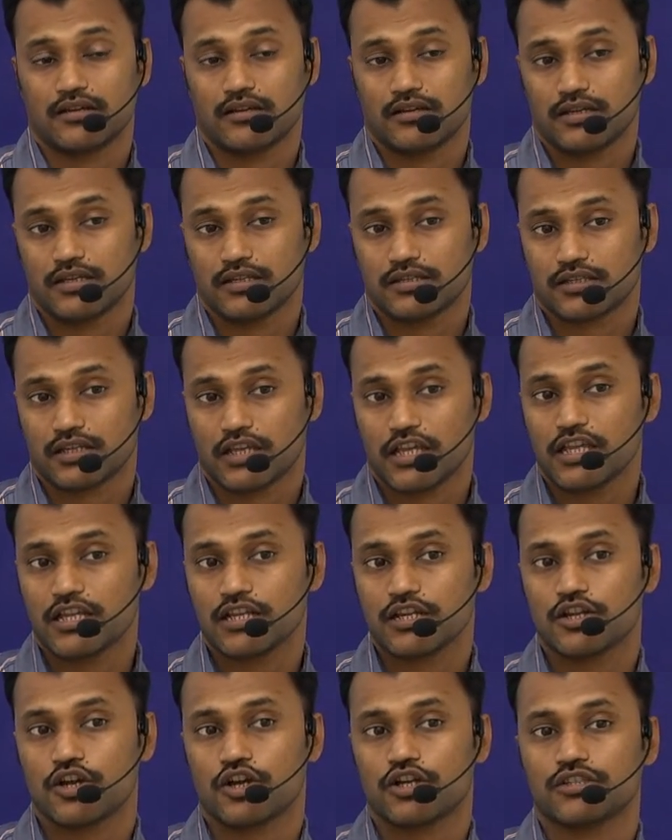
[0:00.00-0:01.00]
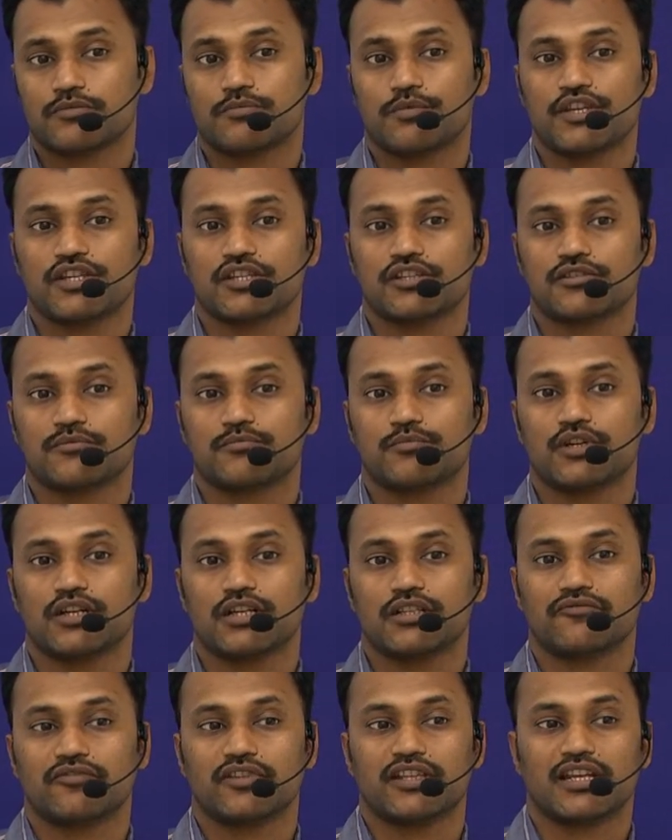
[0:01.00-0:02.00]
his inauspicious
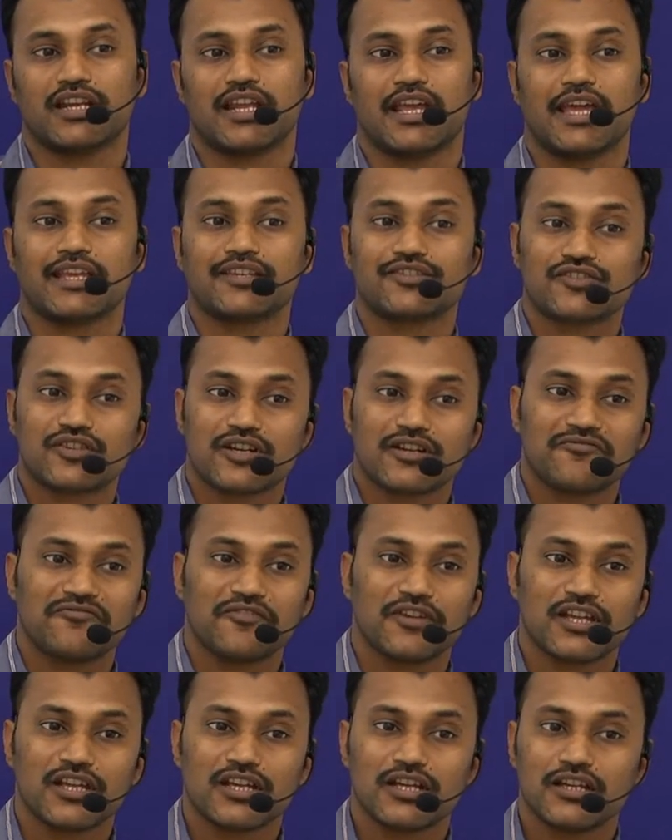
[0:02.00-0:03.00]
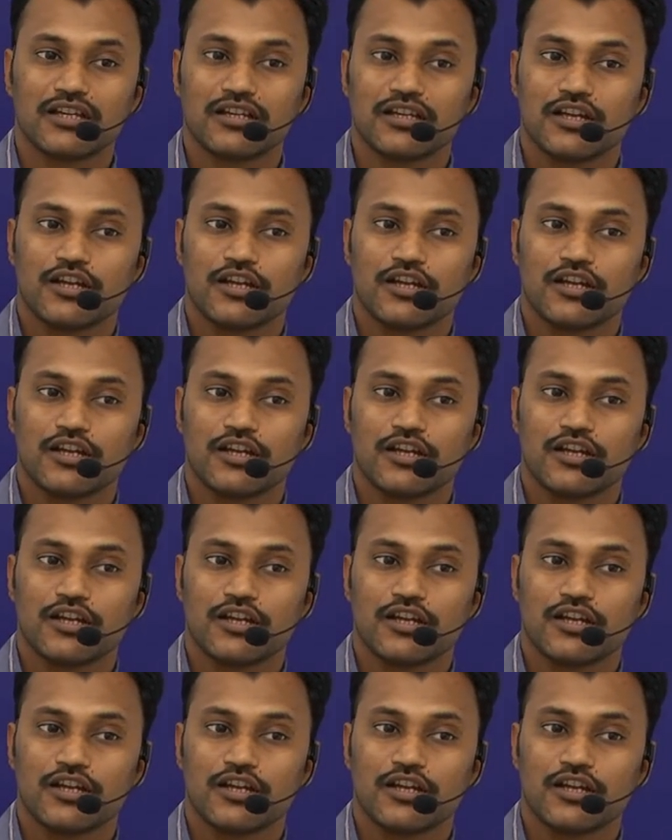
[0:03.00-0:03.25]
birth with an extra finger